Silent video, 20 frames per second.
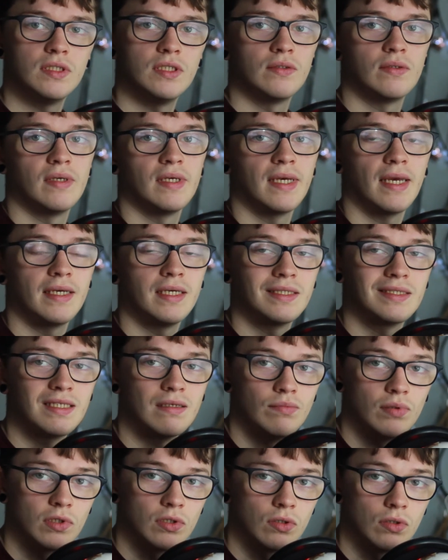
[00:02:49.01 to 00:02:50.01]
You can get your
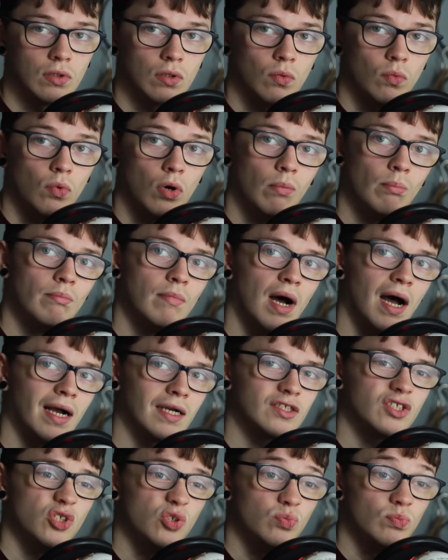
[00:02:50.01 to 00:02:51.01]
typical 1
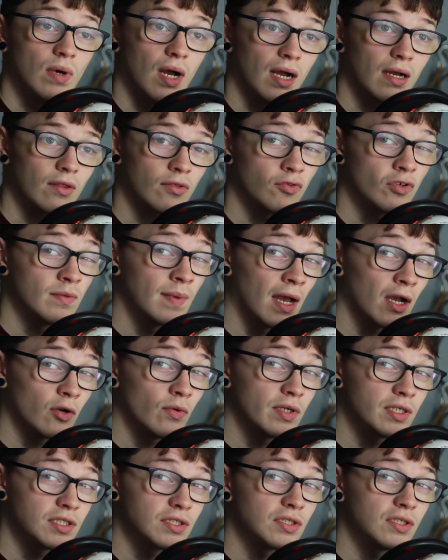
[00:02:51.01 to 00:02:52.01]
mark, 2 mark, 3 mark
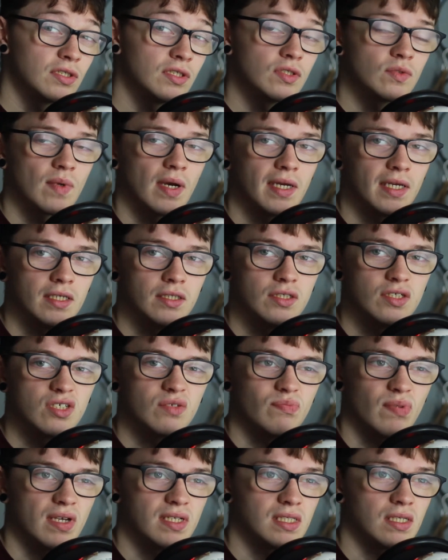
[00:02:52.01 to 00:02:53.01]
questions, where you
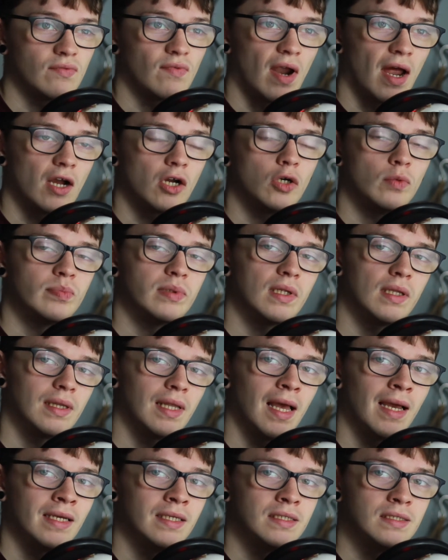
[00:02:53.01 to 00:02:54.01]
just basically write a couple of
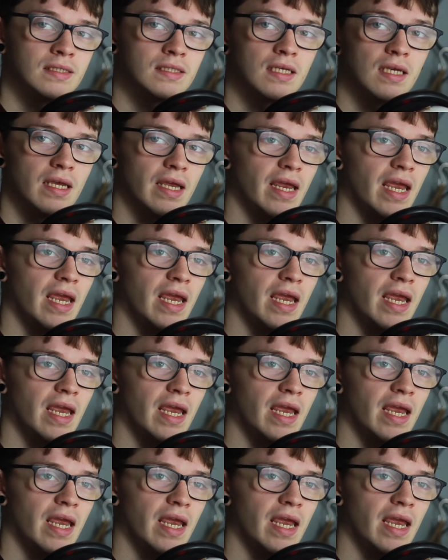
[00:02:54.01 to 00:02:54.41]
lines.